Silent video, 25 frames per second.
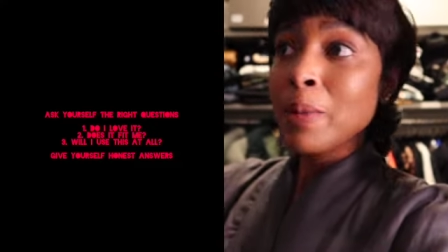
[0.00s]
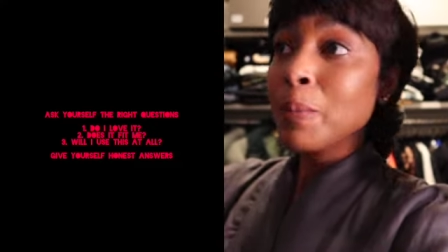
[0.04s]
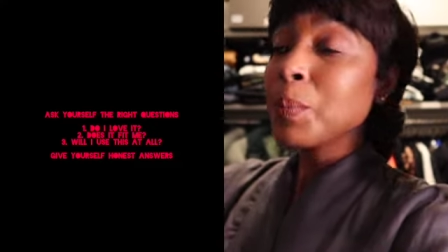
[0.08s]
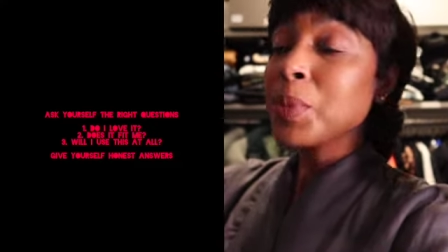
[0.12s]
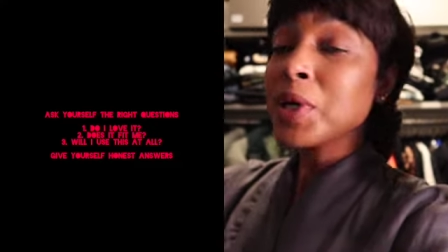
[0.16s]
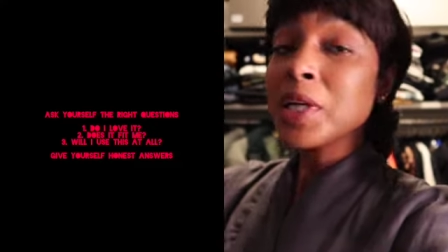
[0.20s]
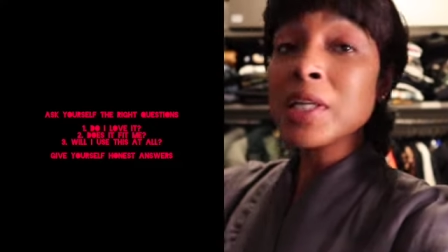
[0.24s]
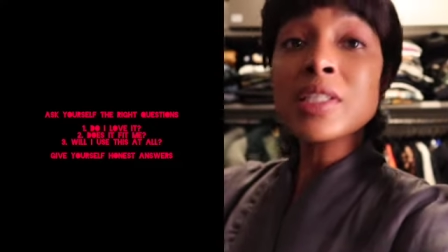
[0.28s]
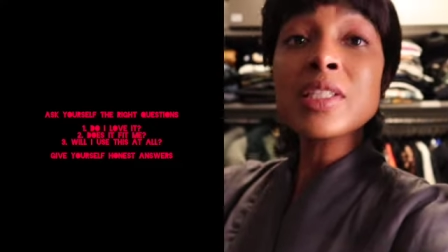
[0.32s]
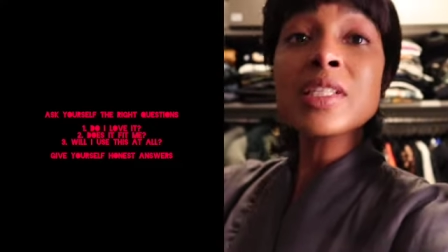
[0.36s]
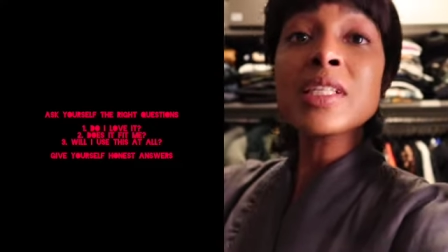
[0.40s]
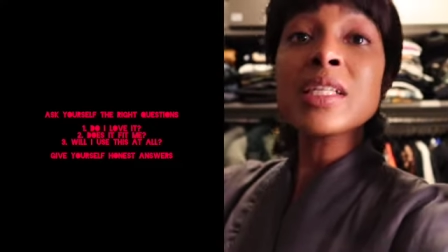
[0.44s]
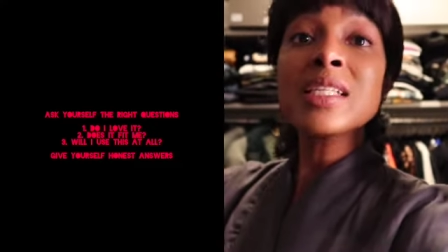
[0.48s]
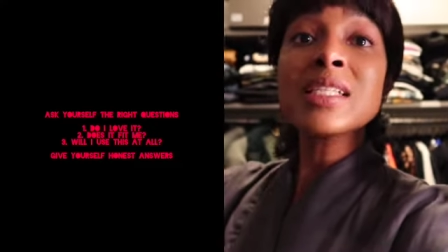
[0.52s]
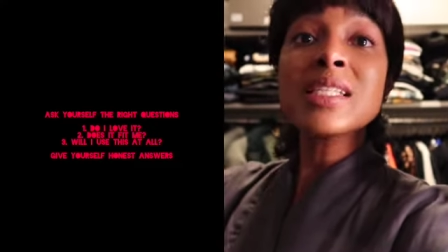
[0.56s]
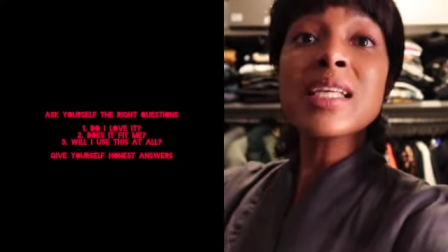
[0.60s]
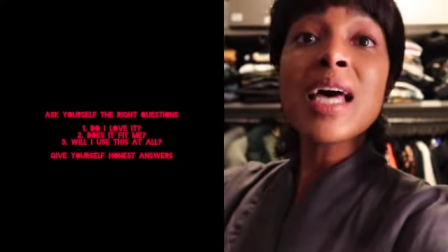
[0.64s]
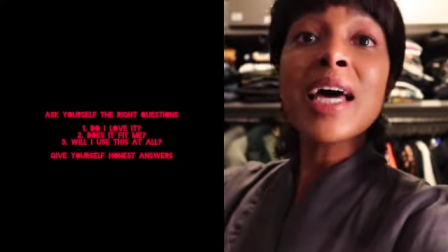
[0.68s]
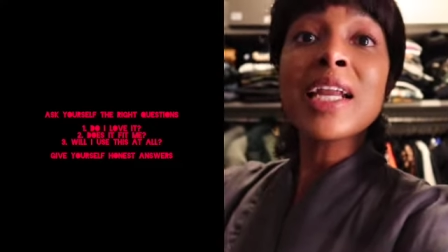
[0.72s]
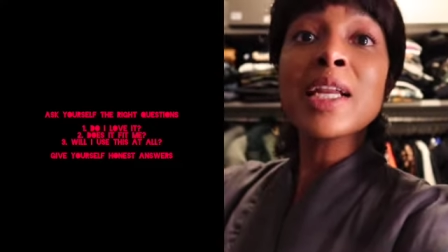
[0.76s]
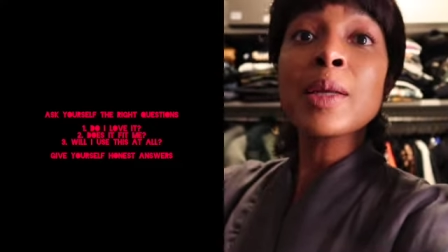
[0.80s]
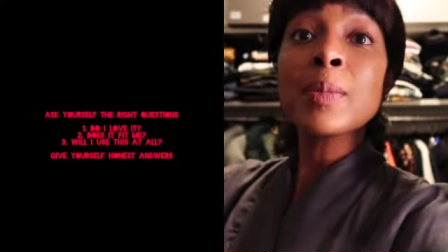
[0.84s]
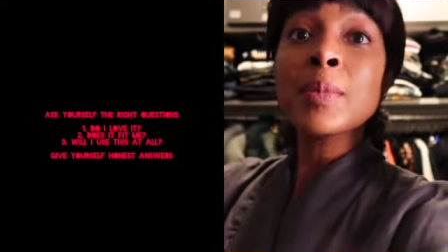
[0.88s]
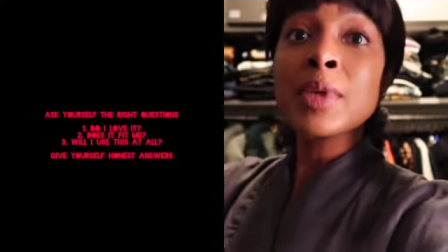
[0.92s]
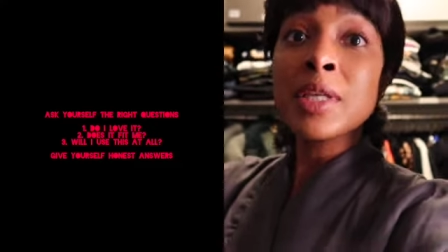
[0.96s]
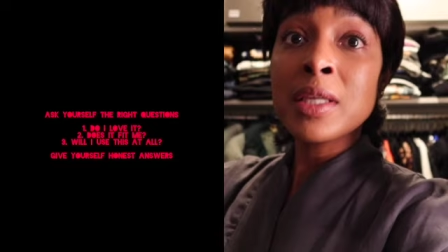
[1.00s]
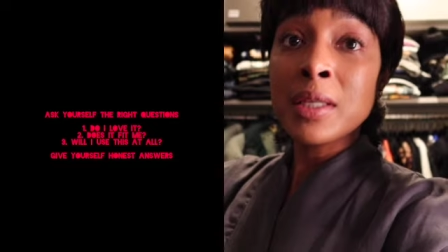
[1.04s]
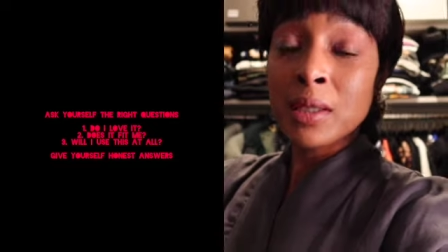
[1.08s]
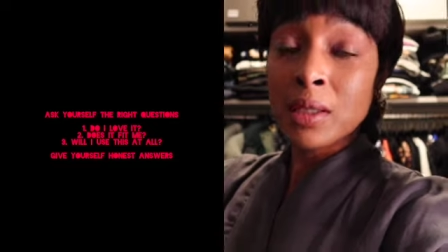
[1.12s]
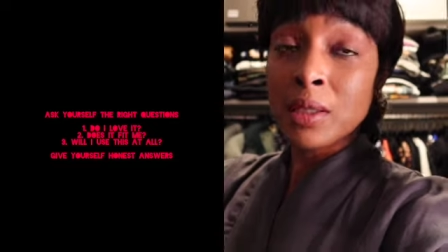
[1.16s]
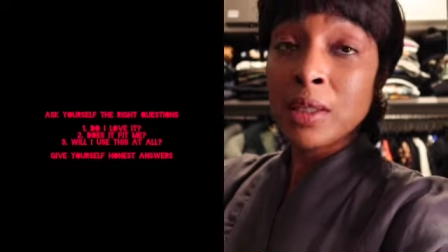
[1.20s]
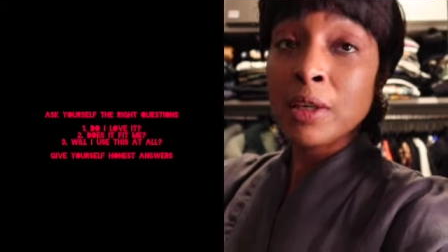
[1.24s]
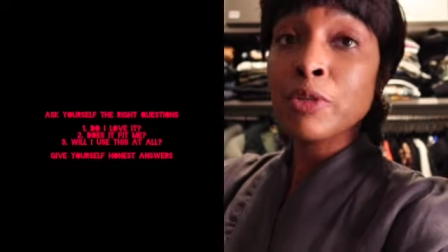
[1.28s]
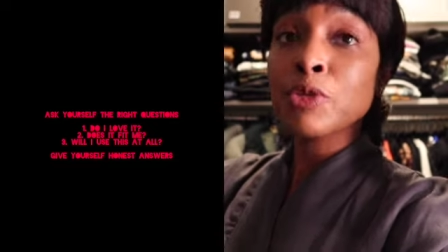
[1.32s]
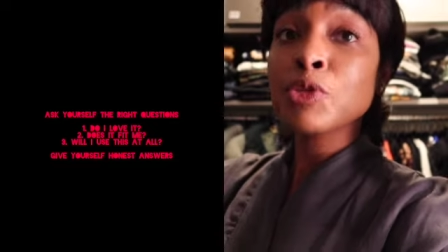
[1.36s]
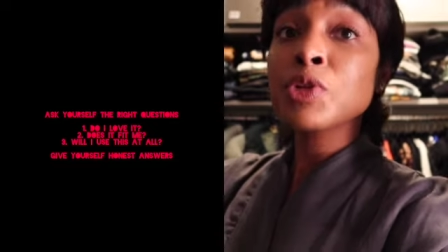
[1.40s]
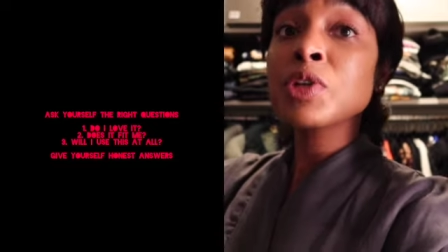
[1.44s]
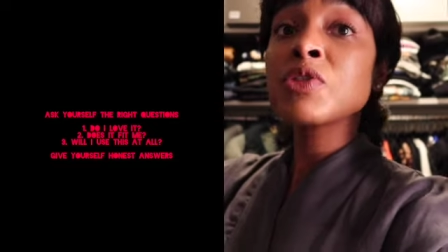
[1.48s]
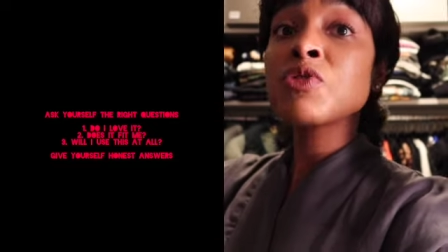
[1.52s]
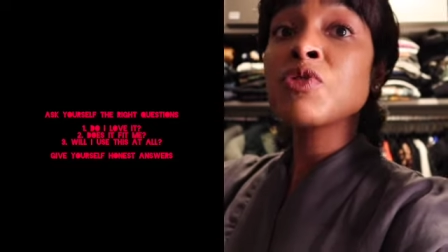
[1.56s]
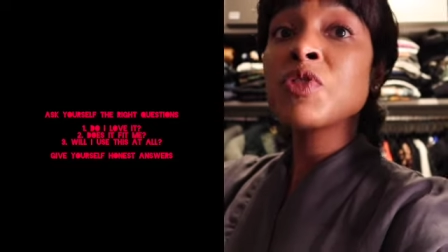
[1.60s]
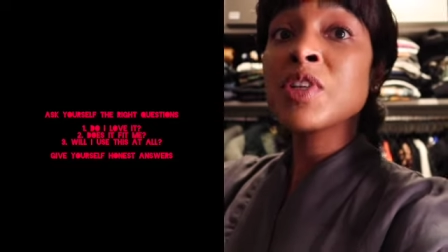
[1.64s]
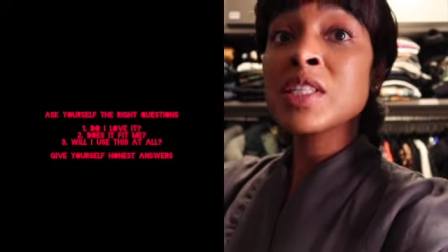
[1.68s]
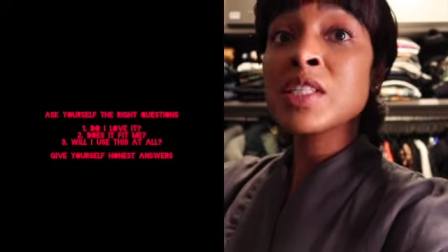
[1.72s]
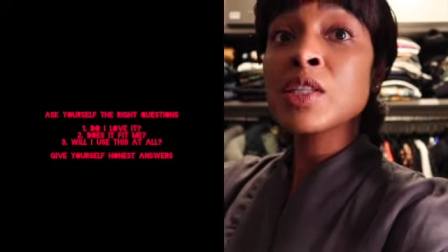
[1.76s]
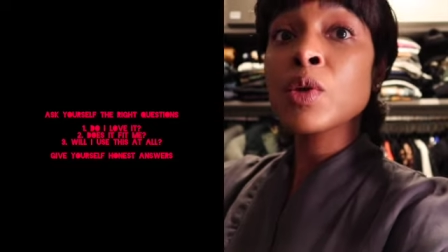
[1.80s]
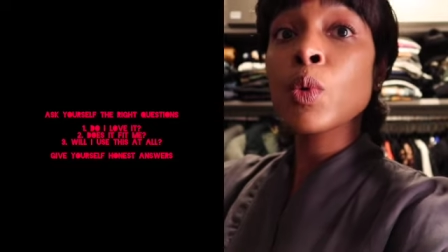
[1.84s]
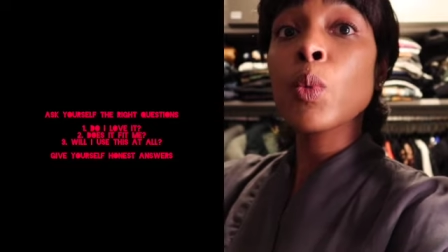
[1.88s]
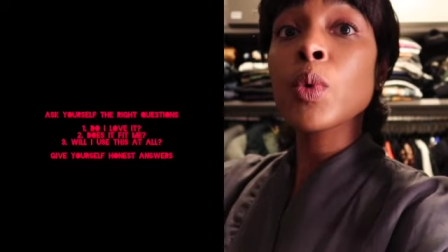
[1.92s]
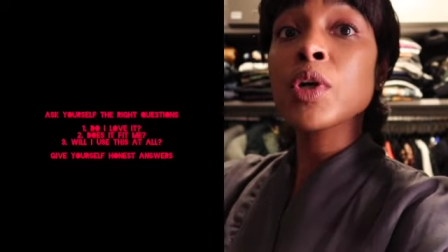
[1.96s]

put it to the side immediately and revisit